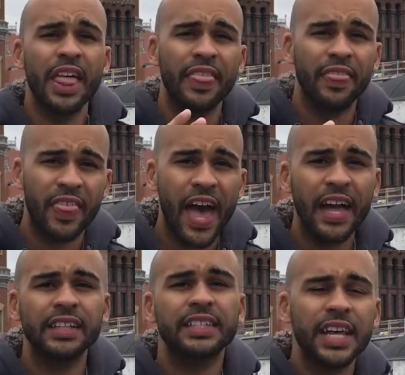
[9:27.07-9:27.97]

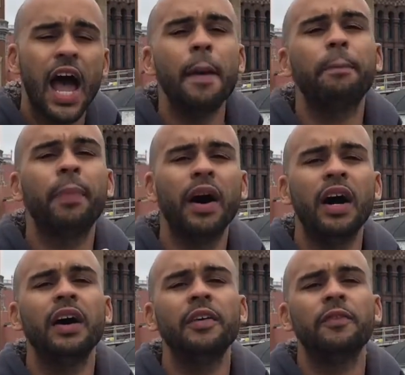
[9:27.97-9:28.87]
that type
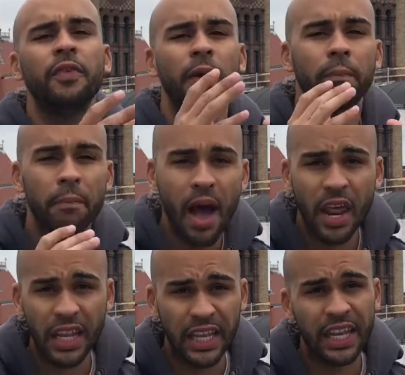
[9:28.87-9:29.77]
of
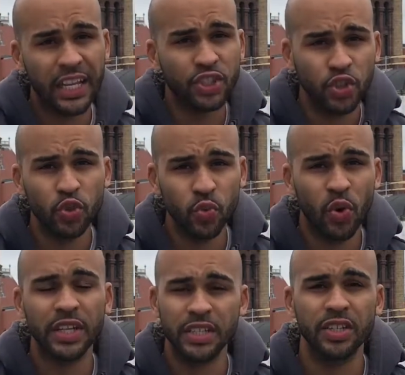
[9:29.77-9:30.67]
modeling that you
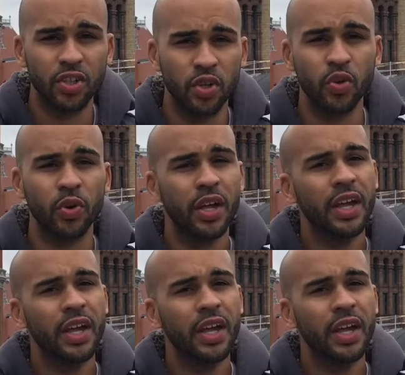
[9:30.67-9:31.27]
want to do.